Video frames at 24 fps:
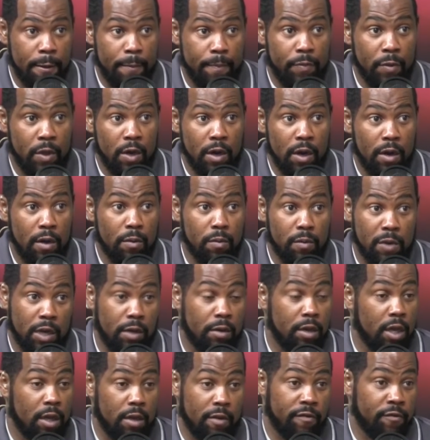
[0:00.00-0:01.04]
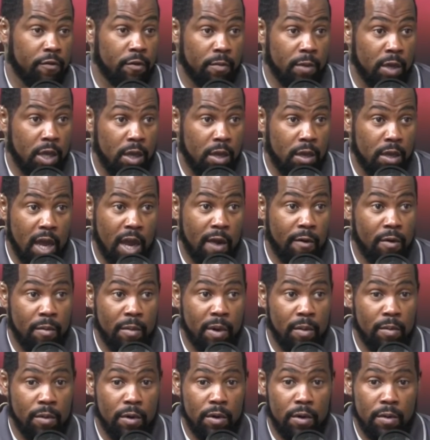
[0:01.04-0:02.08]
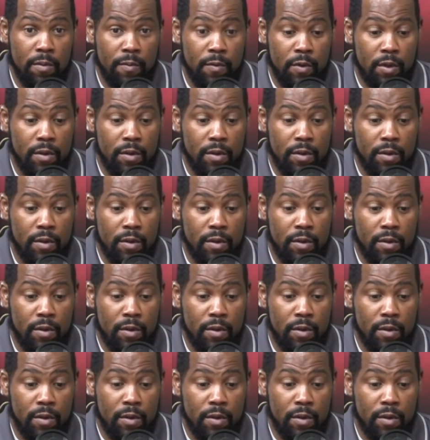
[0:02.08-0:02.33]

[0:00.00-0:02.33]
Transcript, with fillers: You know, it does for me. I remember